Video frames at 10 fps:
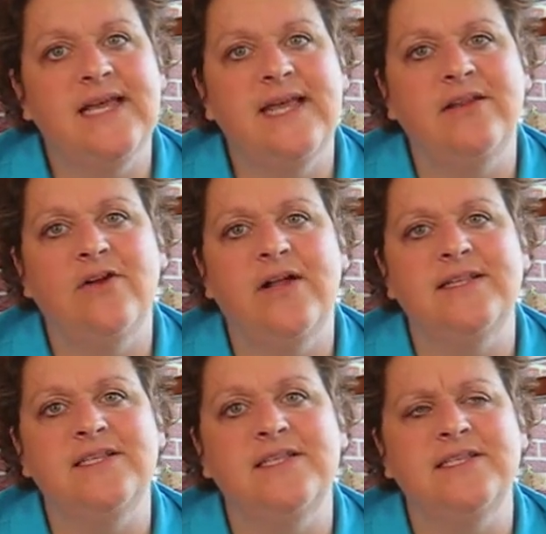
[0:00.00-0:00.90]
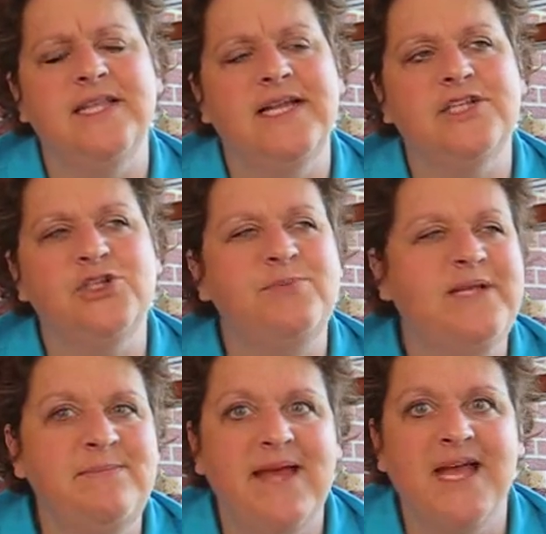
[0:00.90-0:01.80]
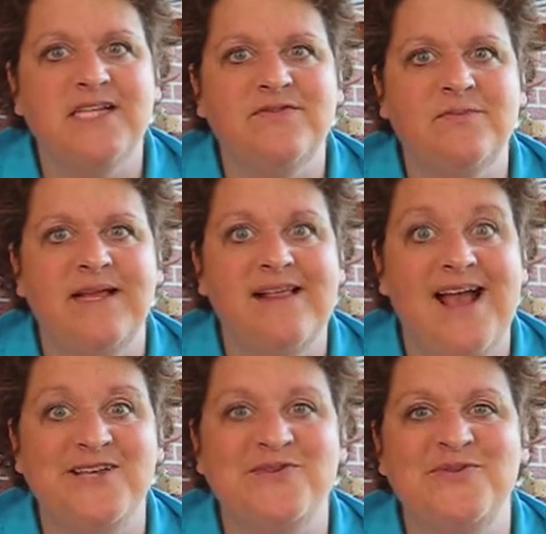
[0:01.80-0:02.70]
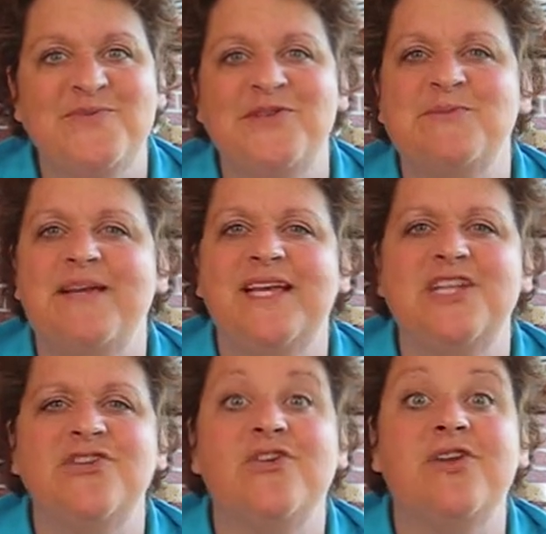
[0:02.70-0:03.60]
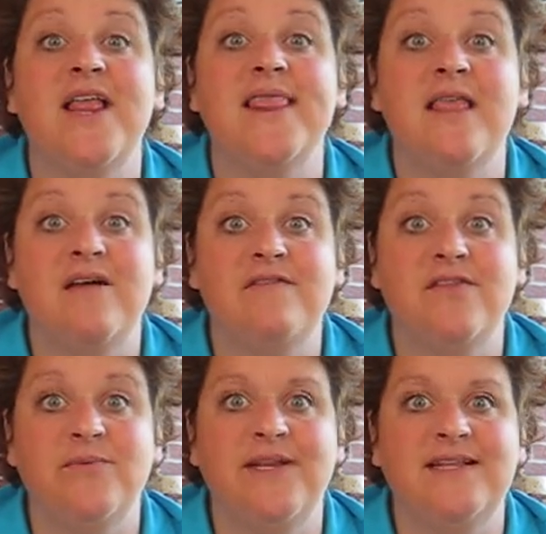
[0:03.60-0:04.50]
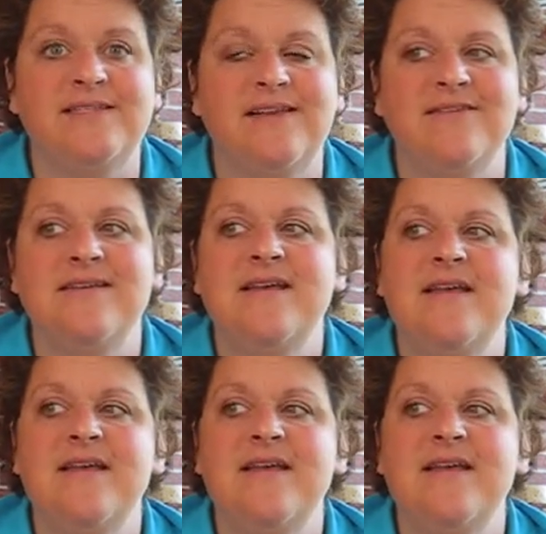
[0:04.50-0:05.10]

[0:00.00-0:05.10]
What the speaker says: I had gotten like 2 bean bags for my classroom, which my kids are going to love in the reading center.